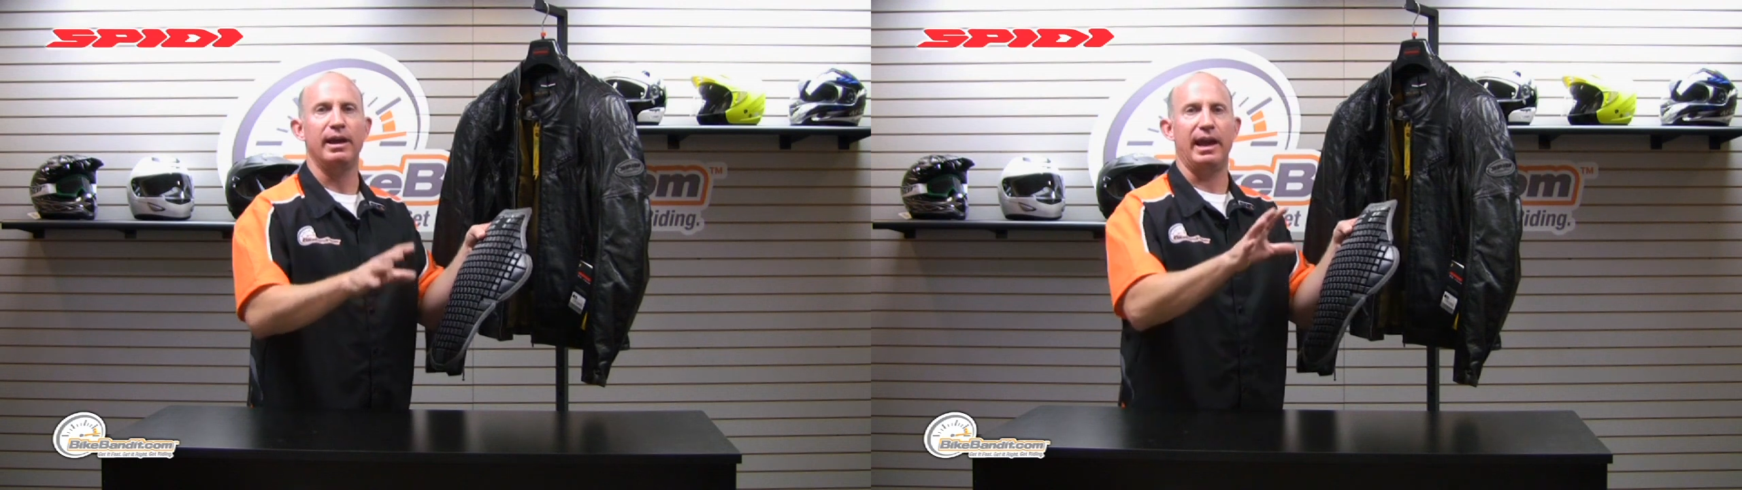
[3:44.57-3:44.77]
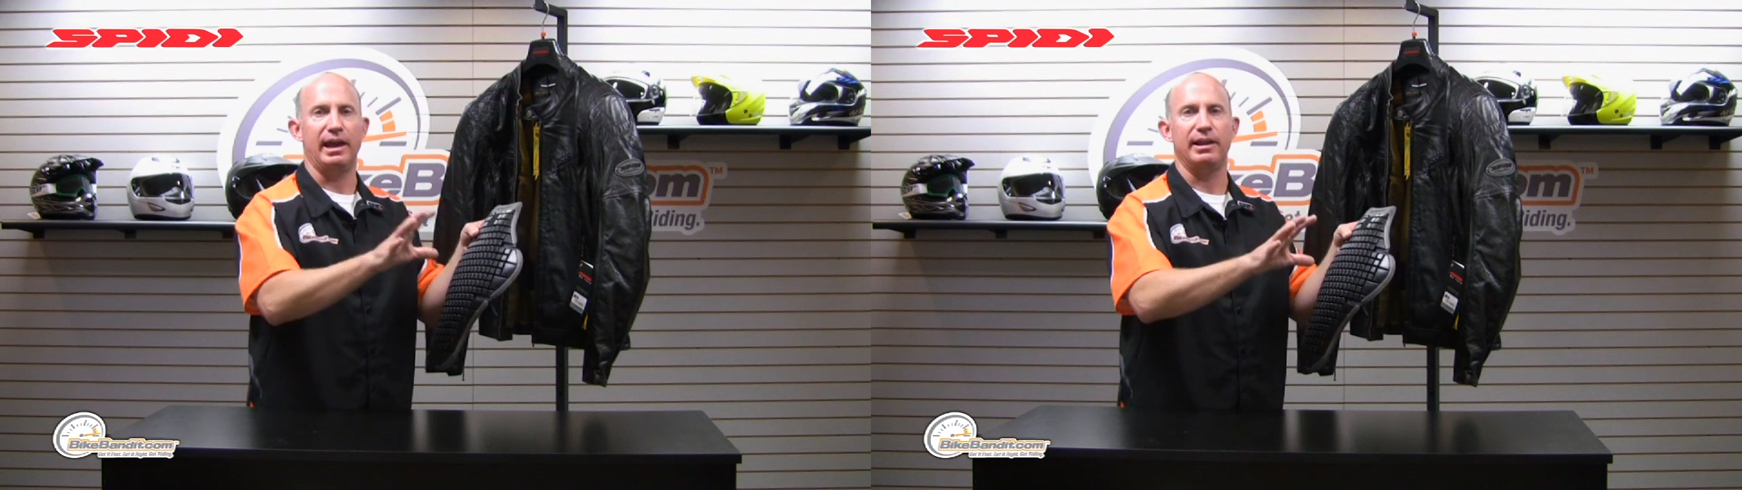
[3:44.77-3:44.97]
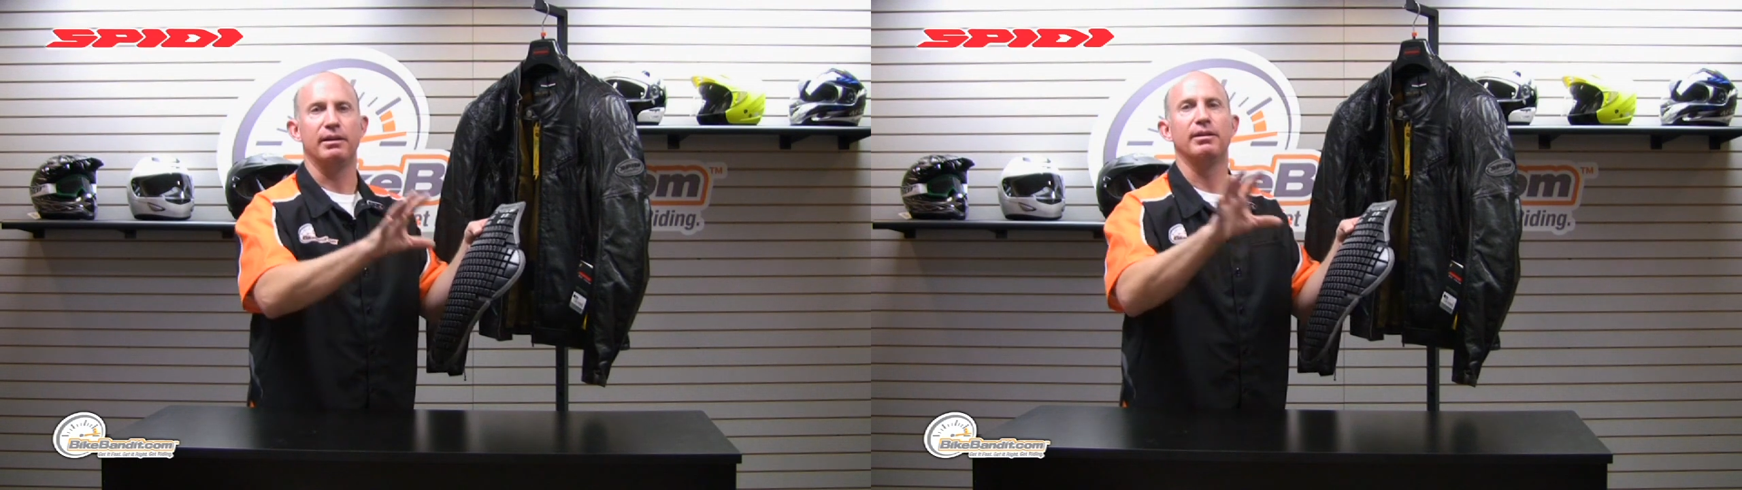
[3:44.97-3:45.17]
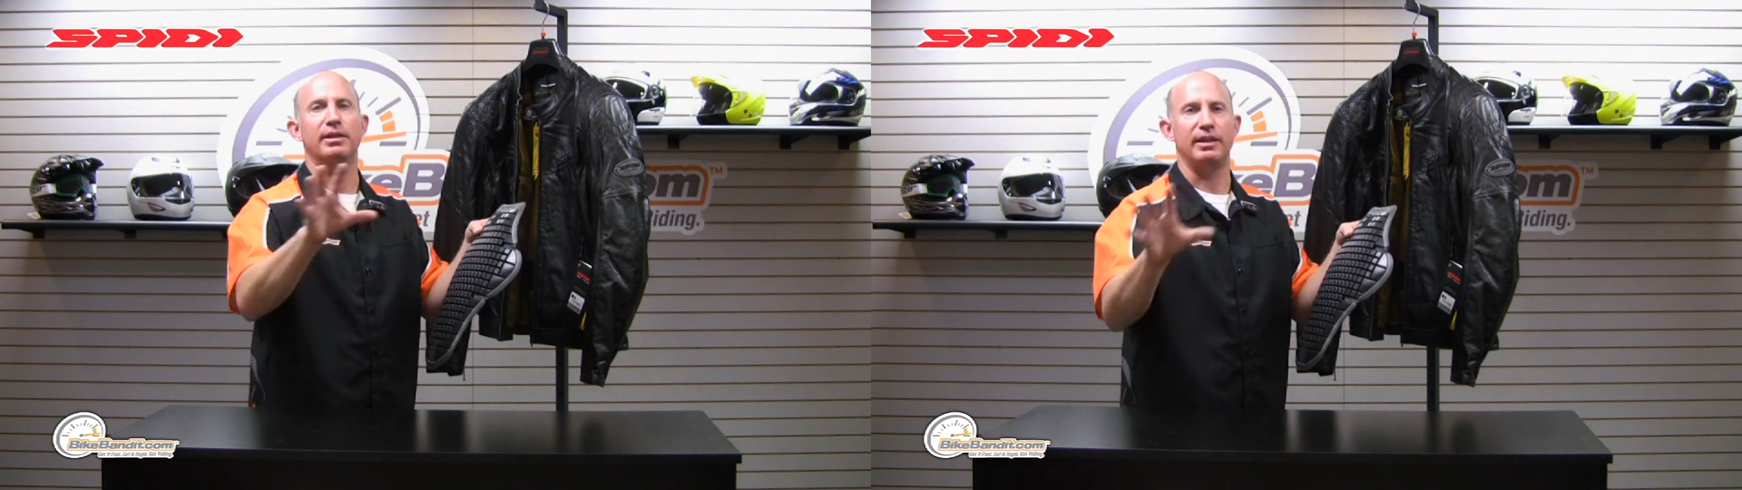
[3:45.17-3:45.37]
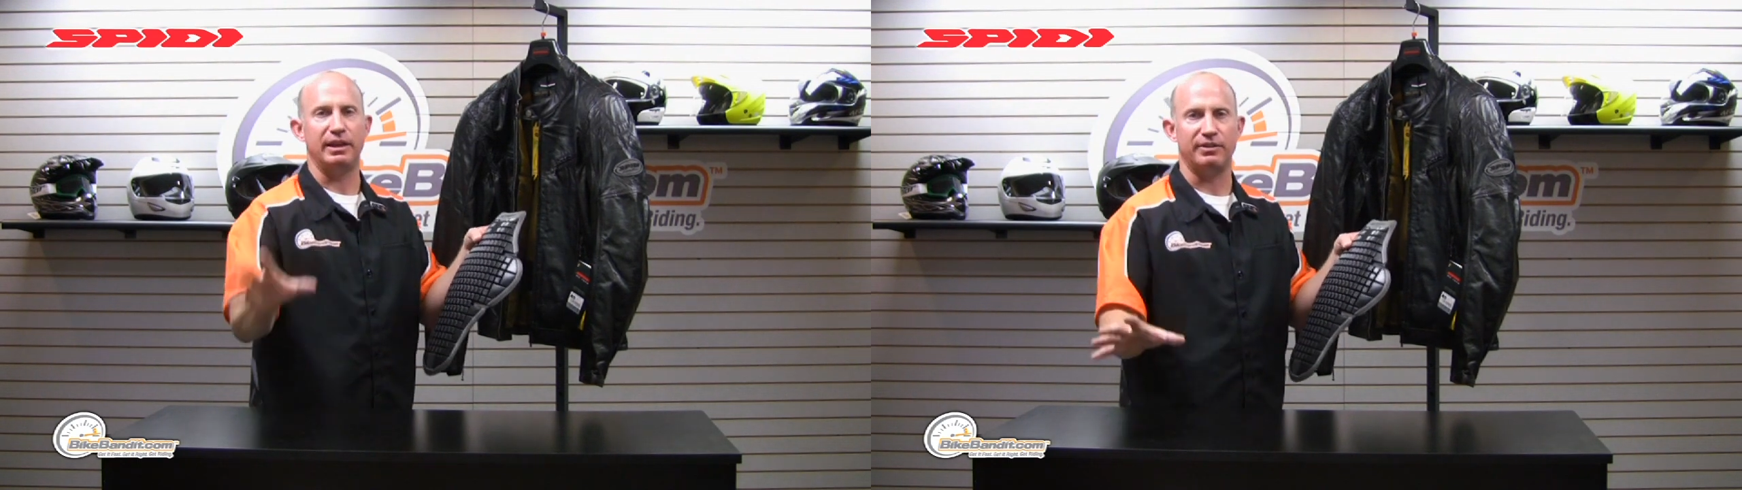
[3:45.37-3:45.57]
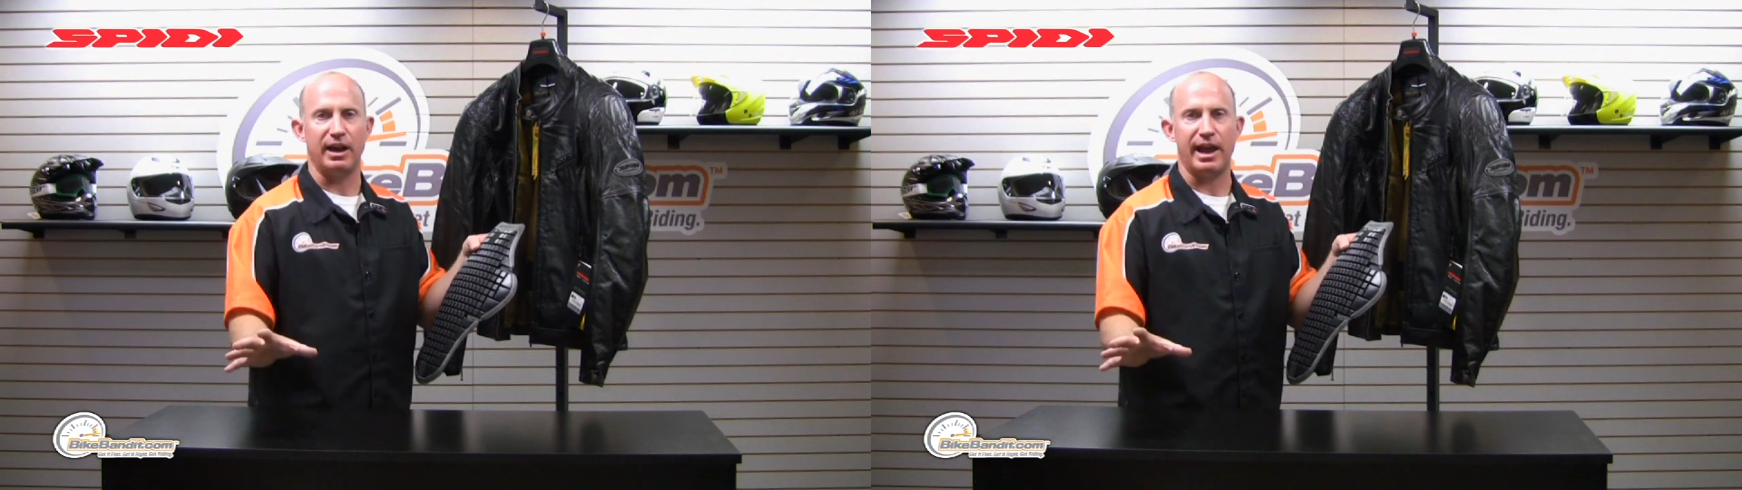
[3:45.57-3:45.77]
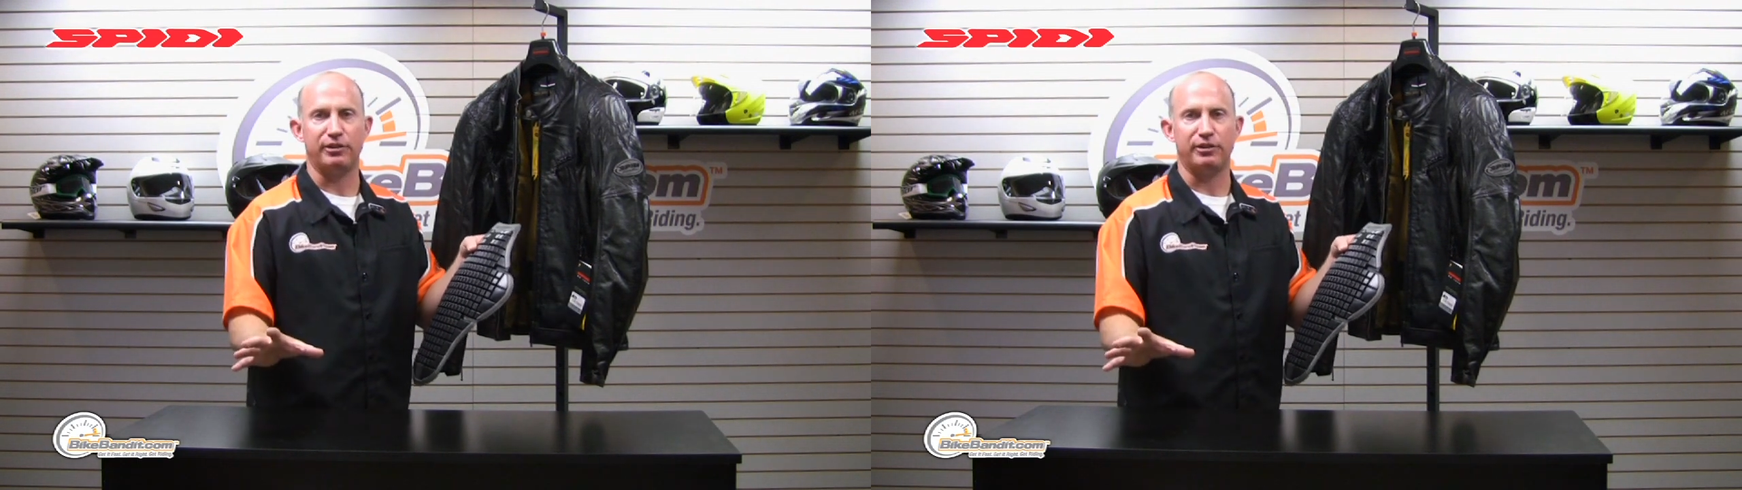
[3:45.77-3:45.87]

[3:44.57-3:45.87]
and then they've got